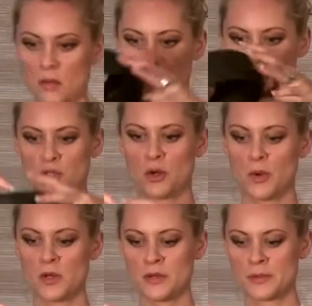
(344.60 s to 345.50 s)
pop the top
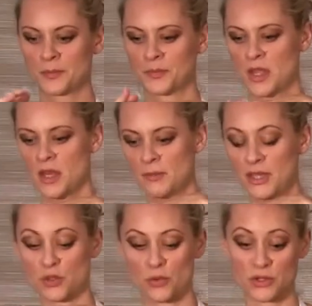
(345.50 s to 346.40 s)
on.
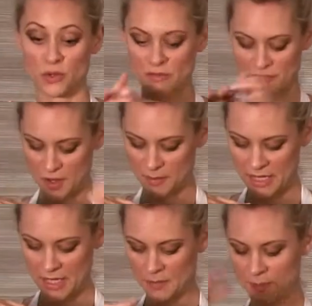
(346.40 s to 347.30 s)
Make sure it's on
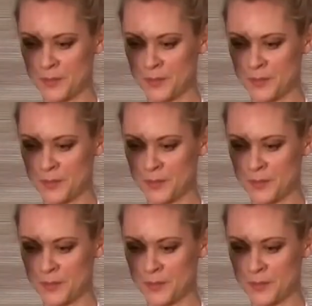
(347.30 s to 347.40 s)
firmly.